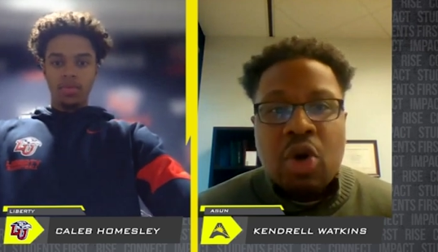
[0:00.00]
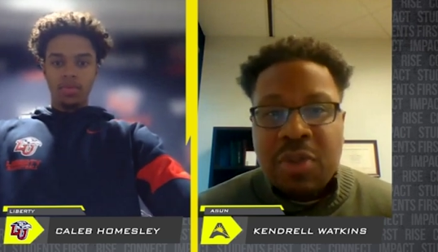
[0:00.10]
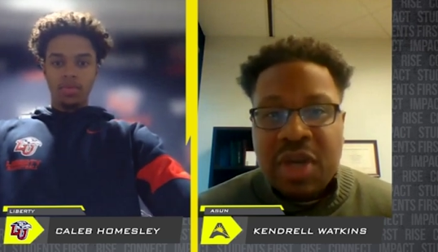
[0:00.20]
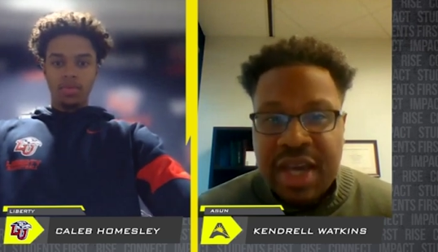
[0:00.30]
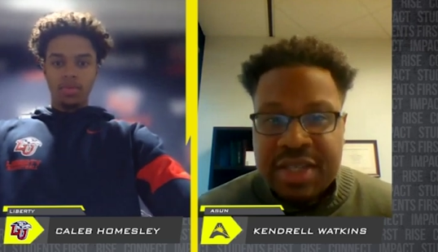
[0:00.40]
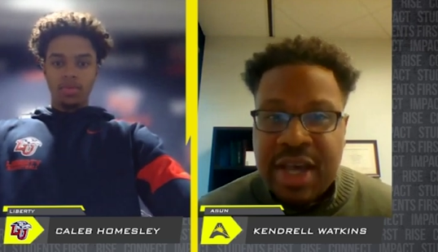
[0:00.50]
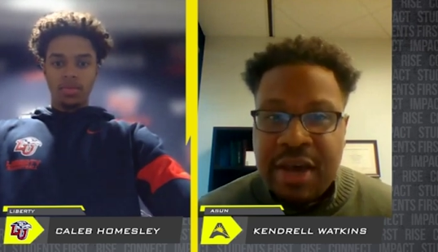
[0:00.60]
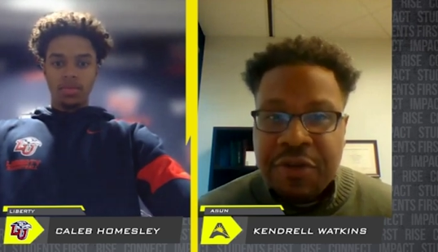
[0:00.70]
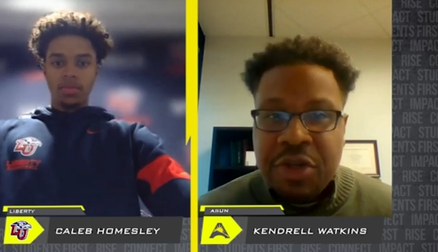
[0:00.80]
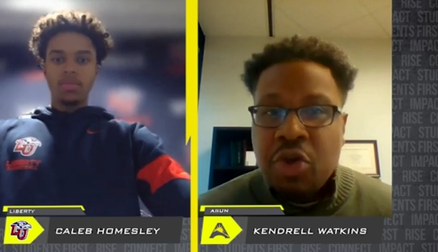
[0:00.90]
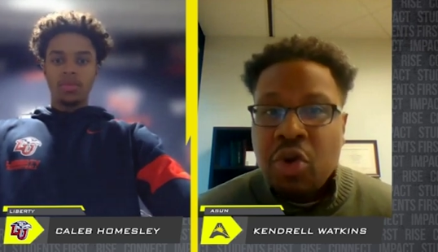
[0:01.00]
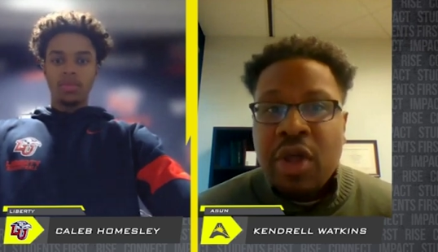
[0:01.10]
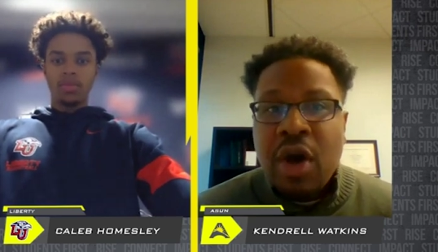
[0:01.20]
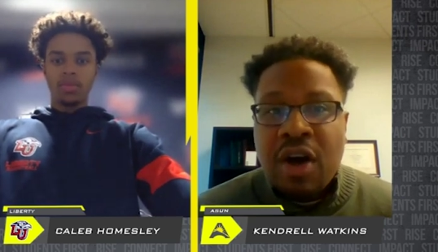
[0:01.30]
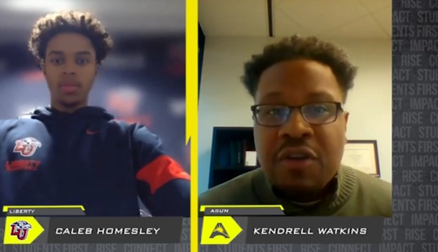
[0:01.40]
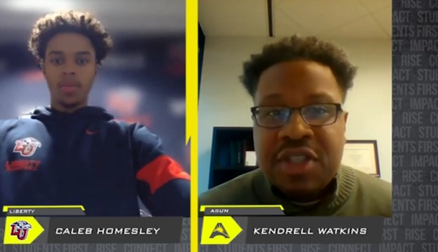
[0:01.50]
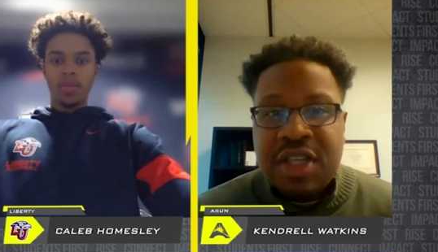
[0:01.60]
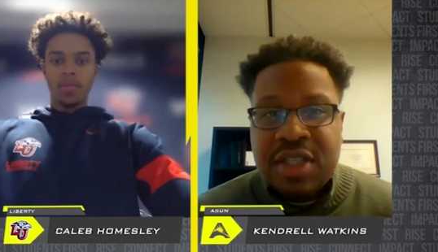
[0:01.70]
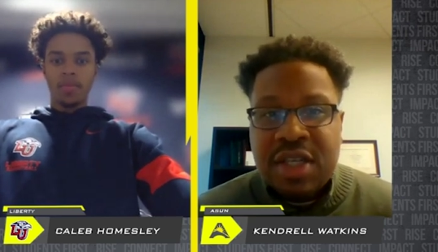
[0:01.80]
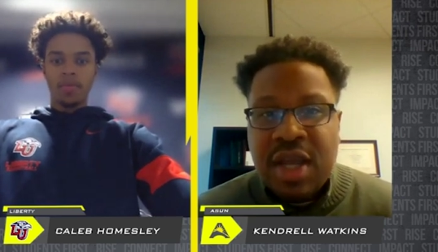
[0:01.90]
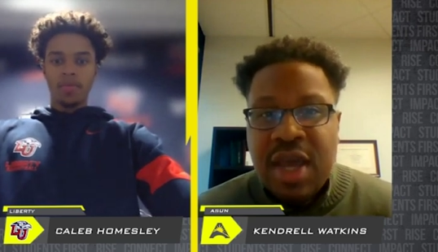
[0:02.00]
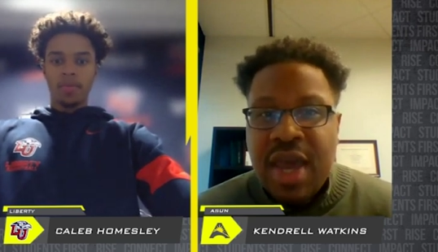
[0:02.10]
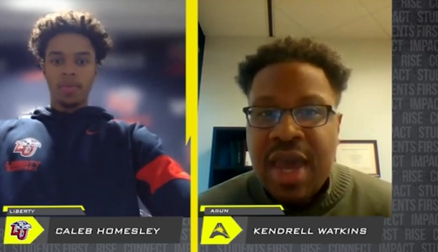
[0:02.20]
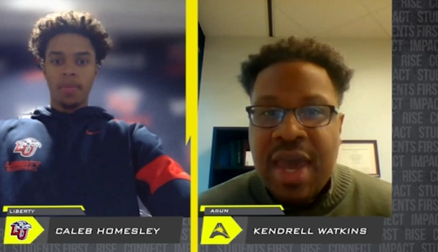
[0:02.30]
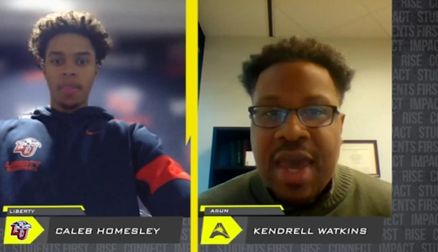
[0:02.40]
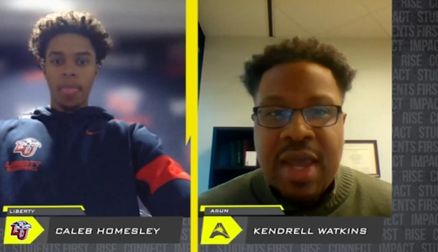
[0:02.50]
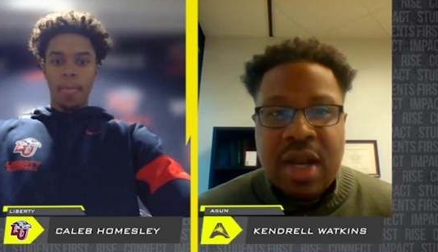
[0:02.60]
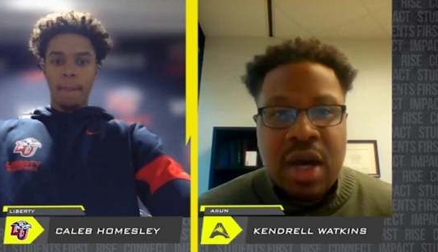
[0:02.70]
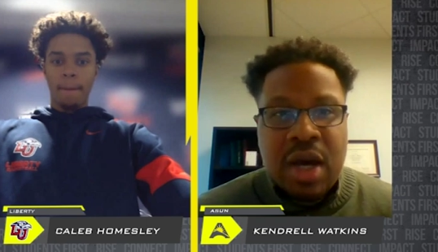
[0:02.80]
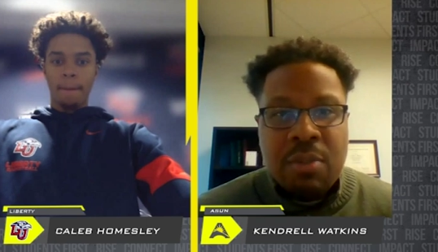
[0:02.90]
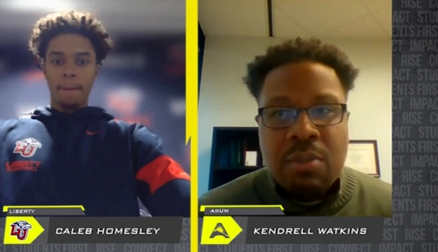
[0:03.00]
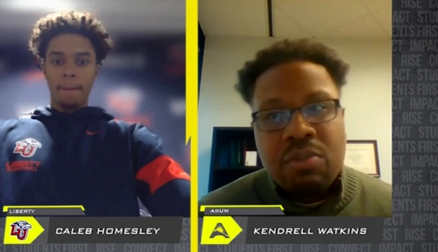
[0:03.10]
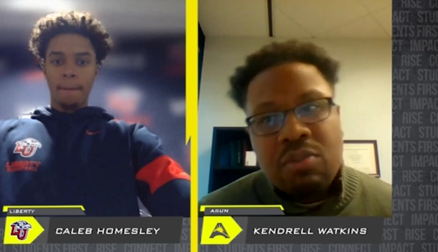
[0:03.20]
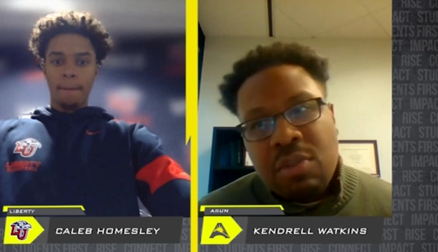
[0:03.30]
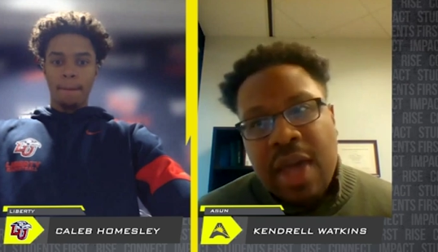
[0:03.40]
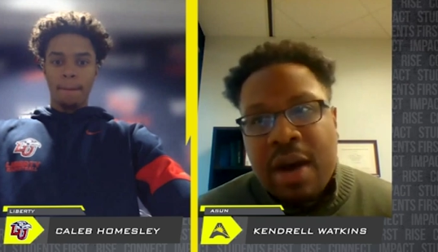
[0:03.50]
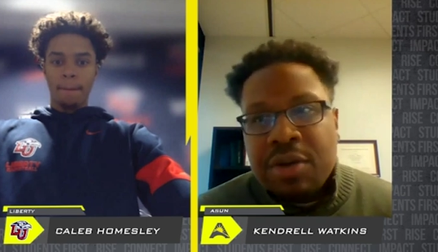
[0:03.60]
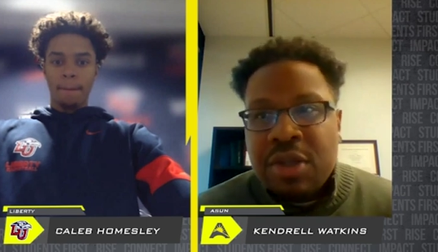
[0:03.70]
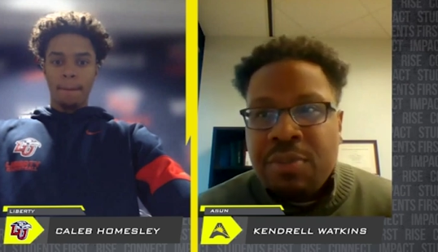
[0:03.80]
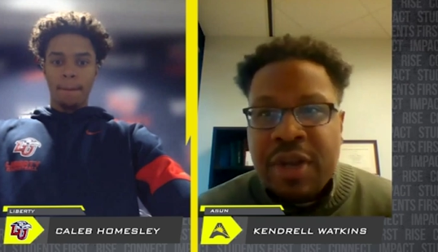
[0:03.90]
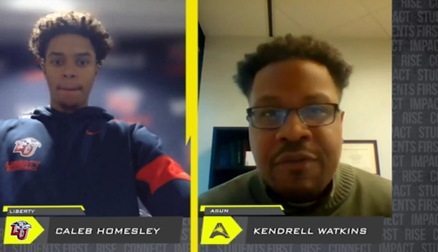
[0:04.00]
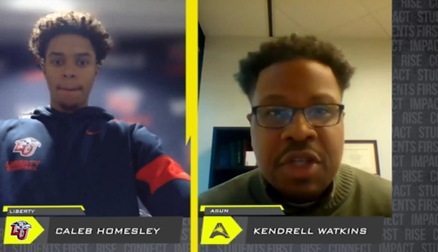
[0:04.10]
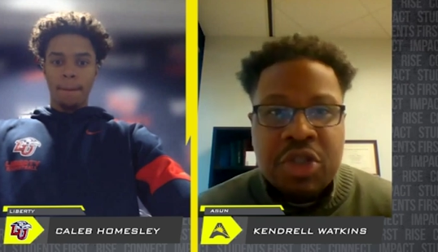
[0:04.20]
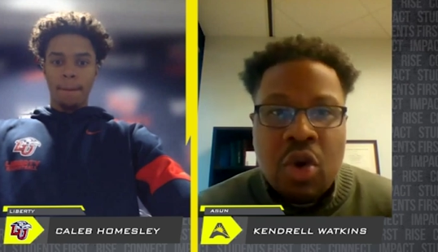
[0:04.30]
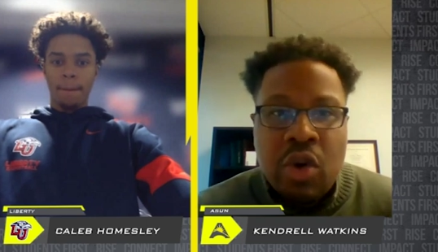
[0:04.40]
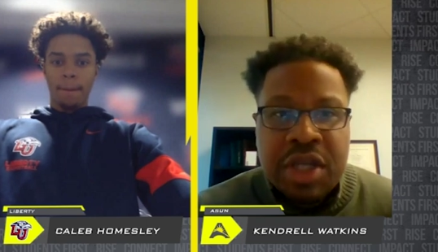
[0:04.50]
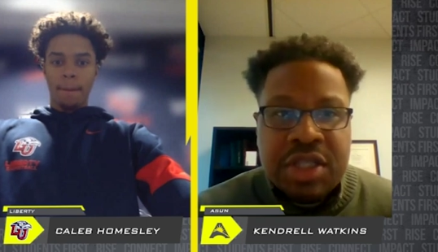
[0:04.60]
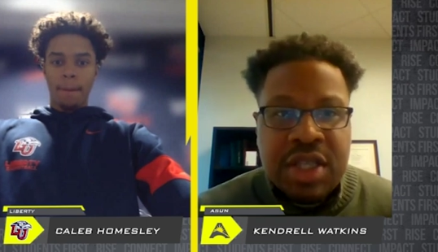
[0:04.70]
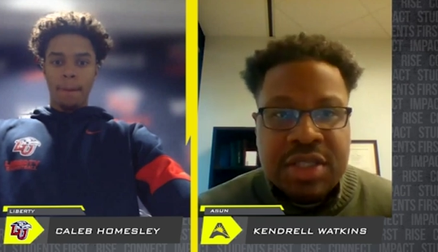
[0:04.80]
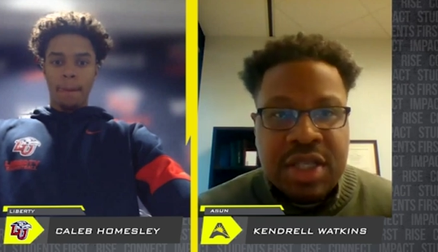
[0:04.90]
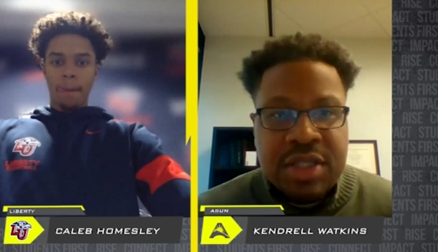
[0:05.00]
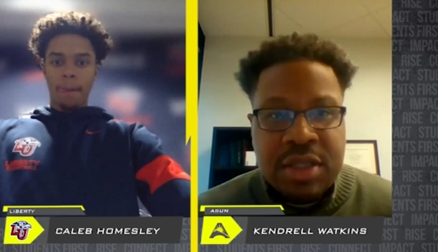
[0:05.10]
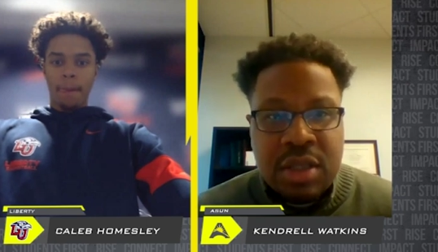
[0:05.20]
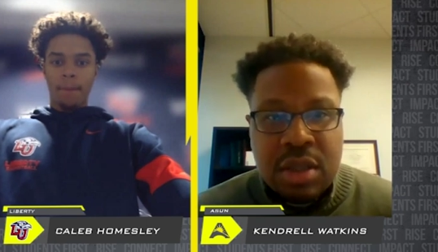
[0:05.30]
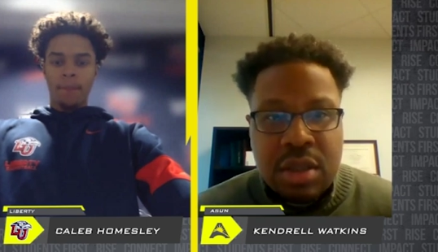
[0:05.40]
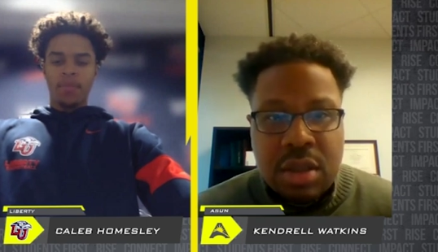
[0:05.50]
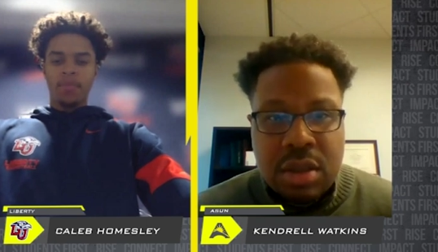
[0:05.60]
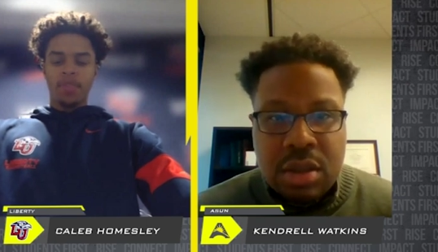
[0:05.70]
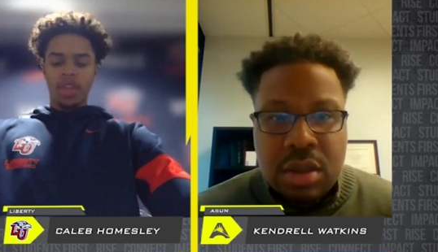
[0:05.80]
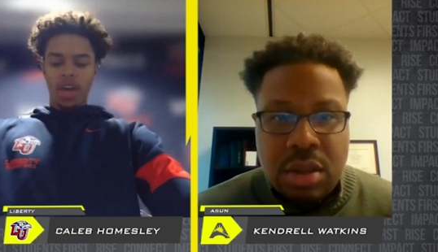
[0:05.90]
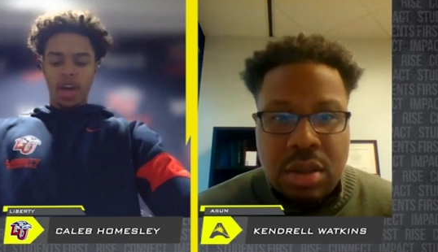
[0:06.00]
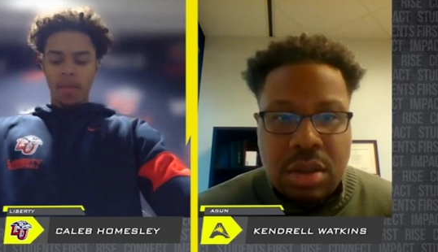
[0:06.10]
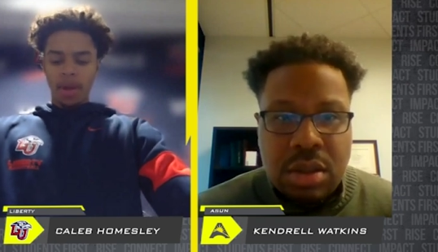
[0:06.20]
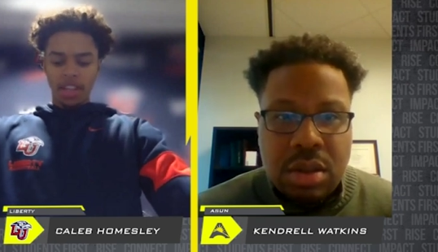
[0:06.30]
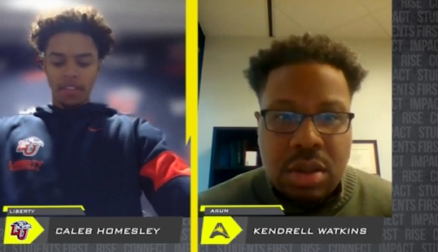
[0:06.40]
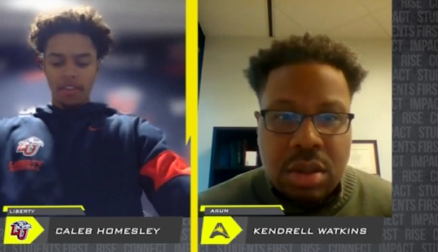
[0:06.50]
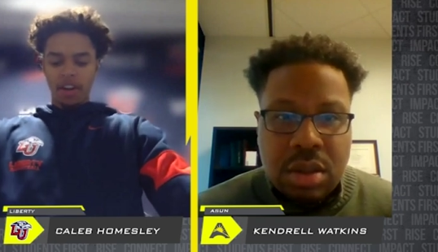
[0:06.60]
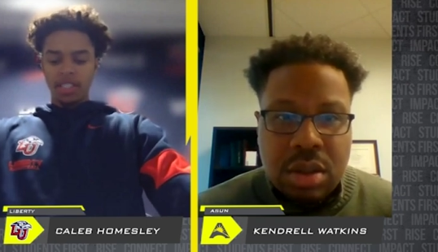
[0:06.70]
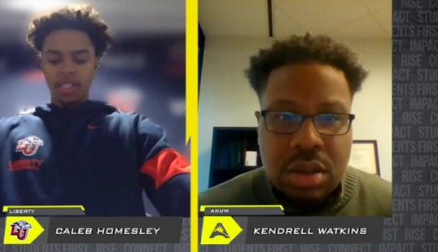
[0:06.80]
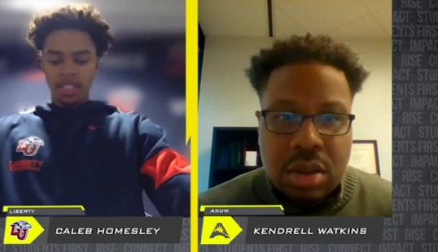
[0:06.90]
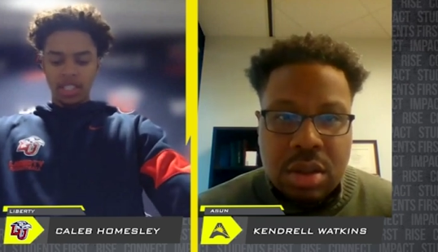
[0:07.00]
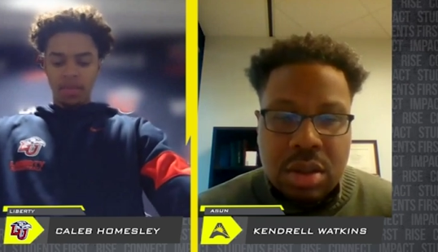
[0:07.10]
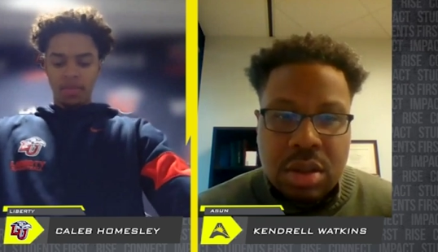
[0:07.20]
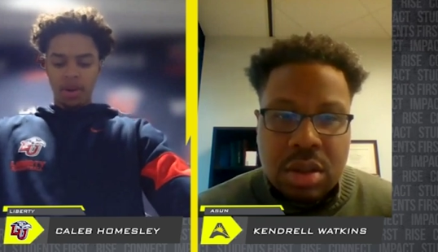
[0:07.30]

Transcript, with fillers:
Speaker 1: Coach McKay set for you during the off season, and um, how has it benefited you going into the season?
Speaker 2: Yeah, um, I think for us as a team